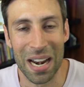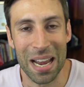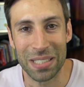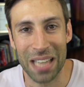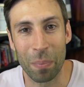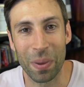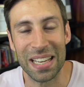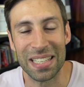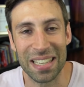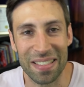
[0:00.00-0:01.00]
My name is
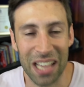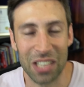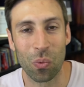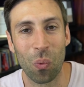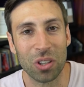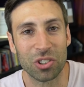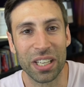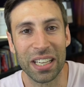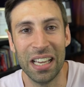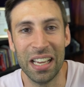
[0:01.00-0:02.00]
Dependency. Thanks for
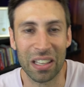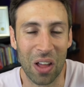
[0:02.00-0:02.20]
watching.